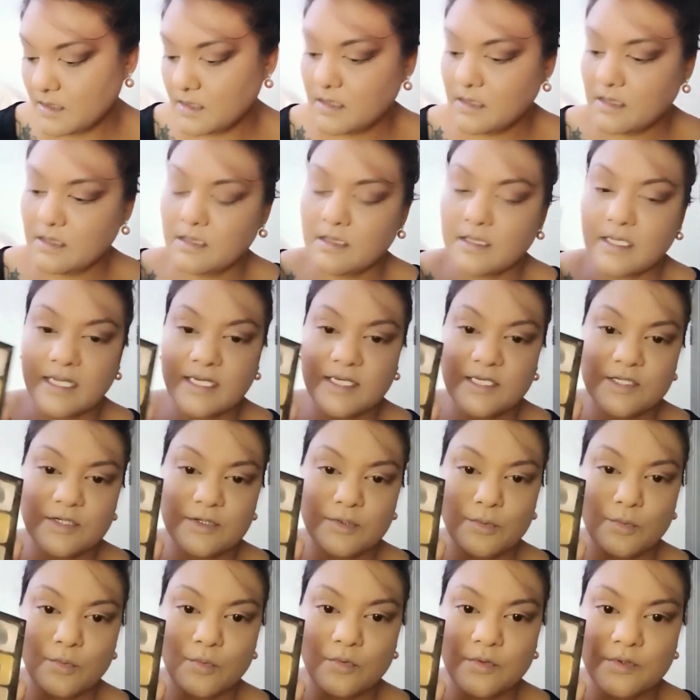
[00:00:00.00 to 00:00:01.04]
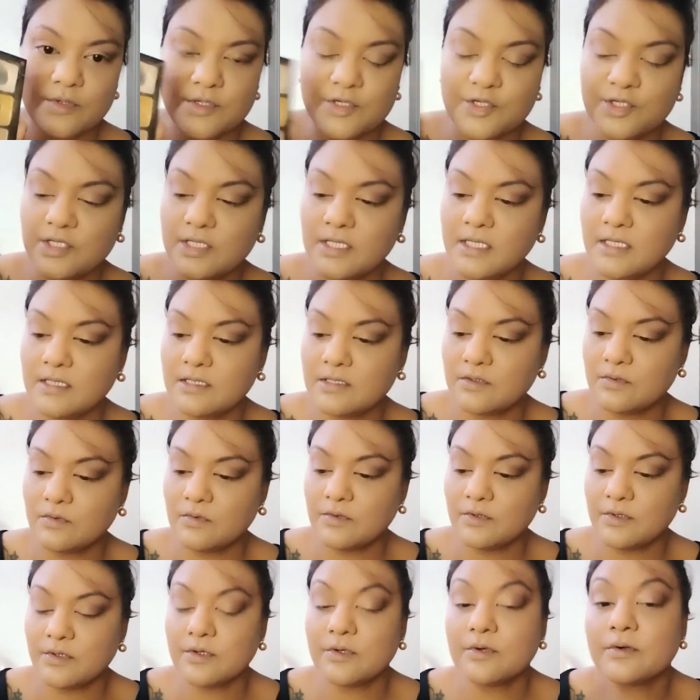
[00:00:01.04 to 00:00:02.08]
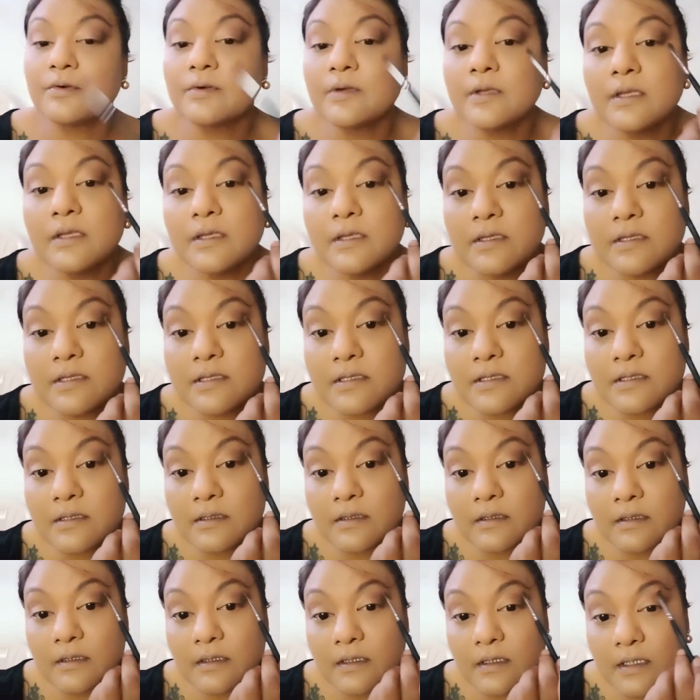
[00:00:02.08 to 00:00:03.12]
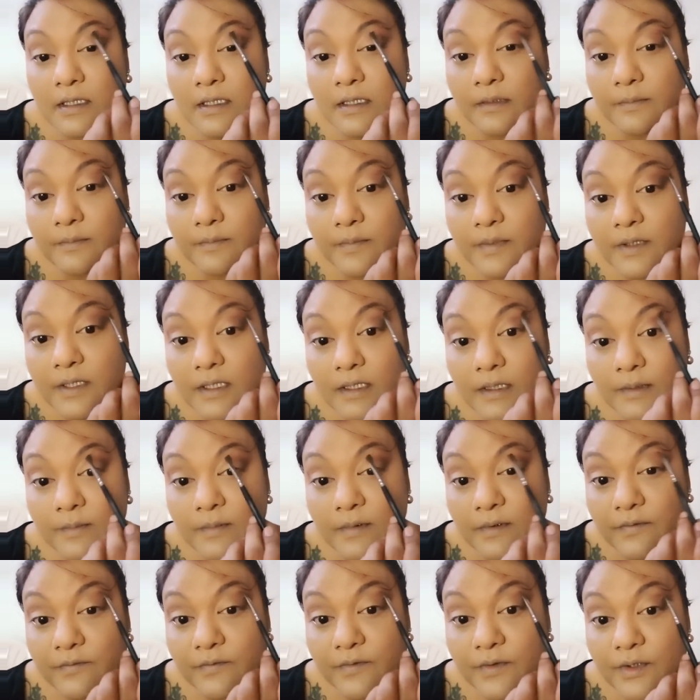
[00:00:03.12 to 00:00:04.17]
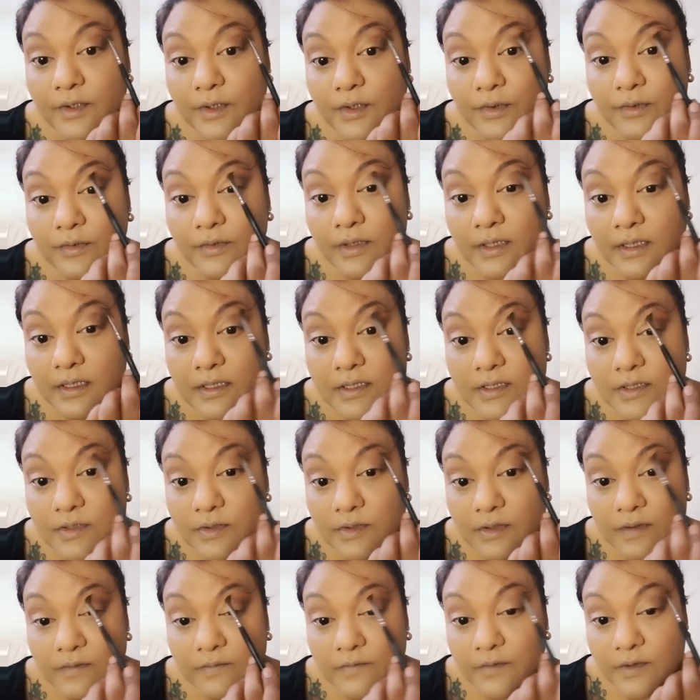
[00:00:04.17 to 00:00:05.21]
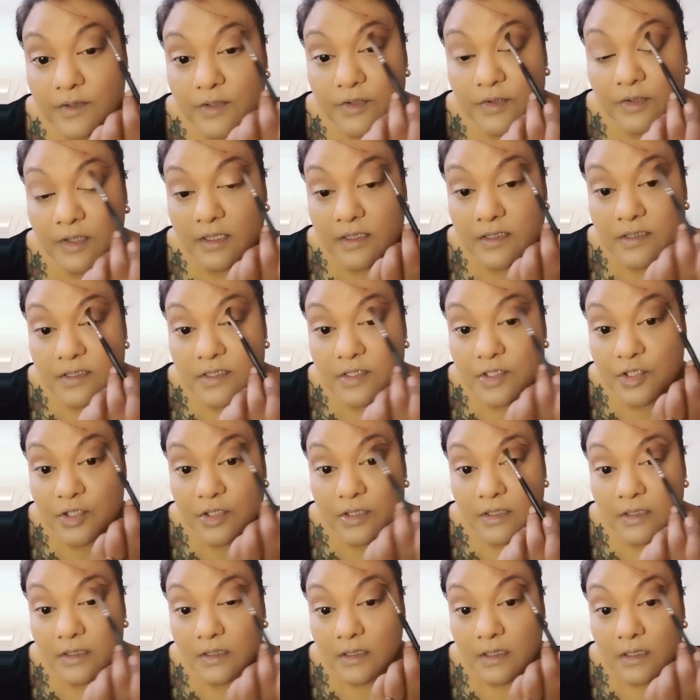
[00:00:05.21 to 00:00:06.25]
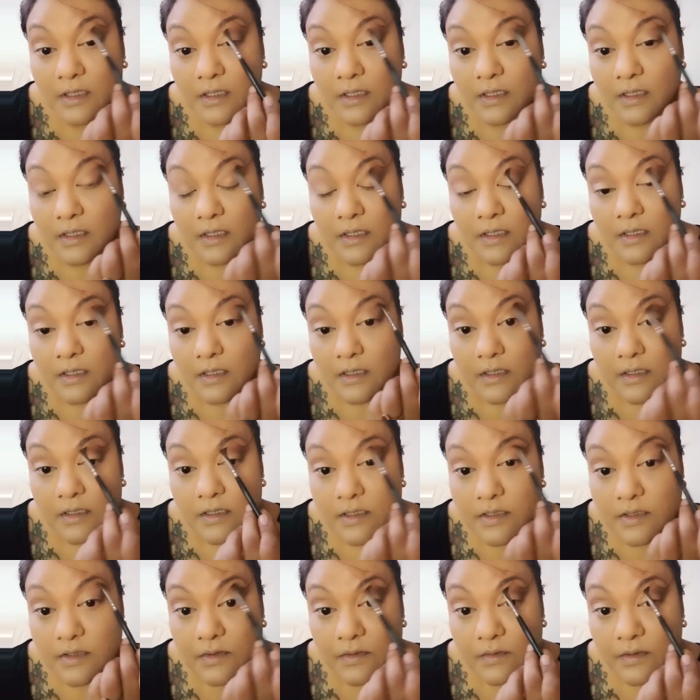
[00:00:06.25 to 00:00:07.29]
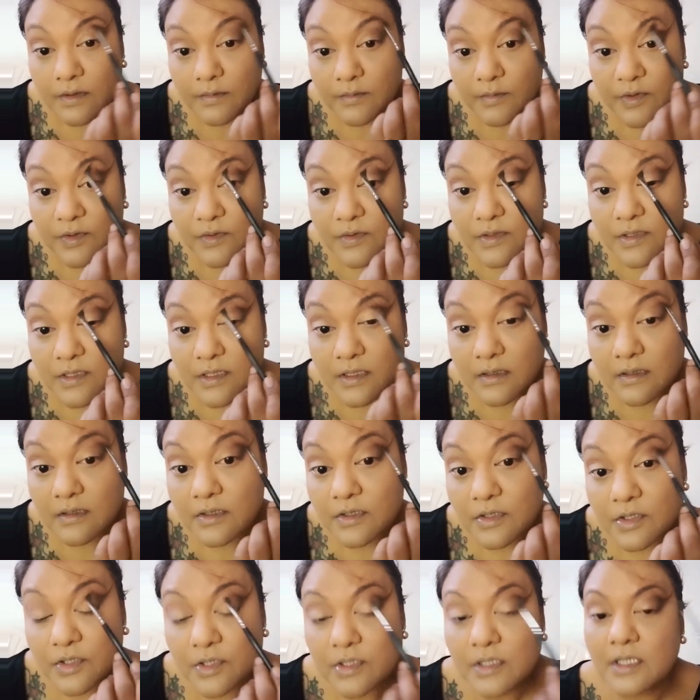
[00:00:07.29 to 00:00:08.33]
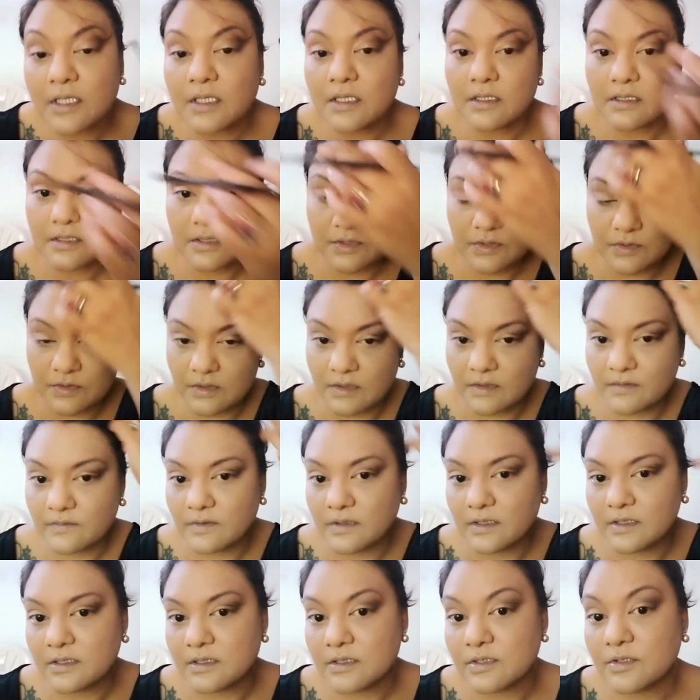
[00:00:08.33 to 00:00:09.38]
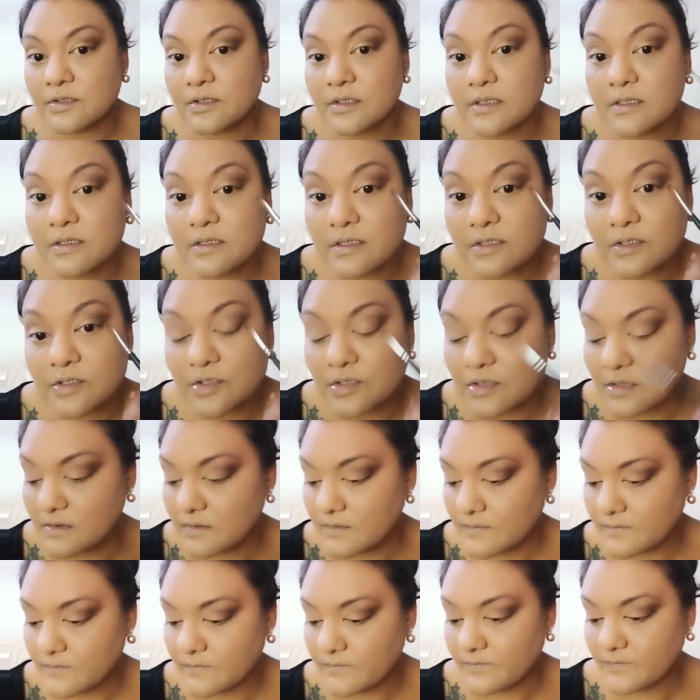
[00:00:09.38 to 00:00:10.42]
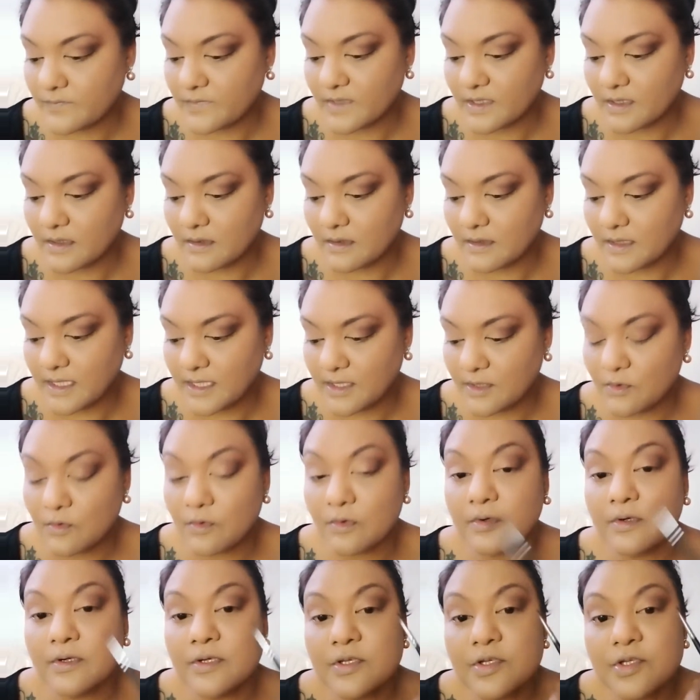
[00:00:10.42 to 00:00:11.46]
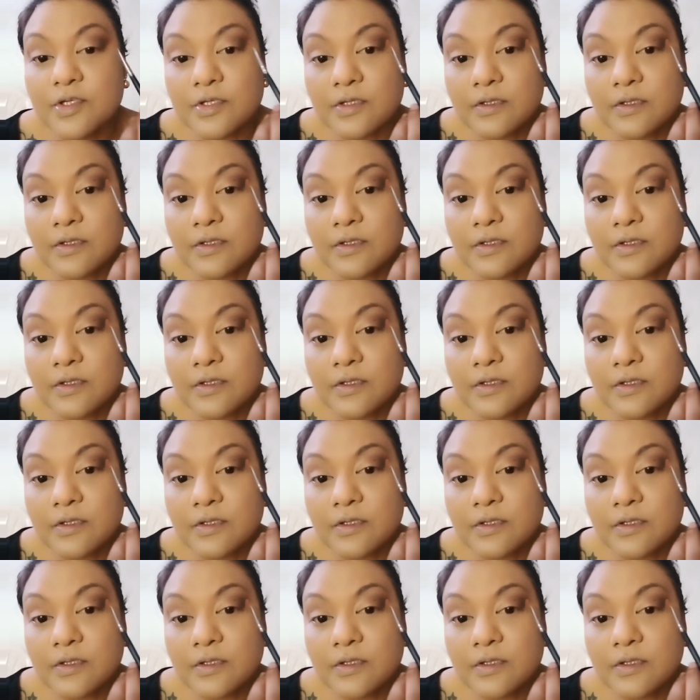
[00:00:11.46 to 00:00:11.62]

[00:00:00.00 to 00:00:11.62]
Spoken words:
lighter orange shade on the crease, a little bit above the crease to give the transition. So I'm using this shade to give it a transition, light orange.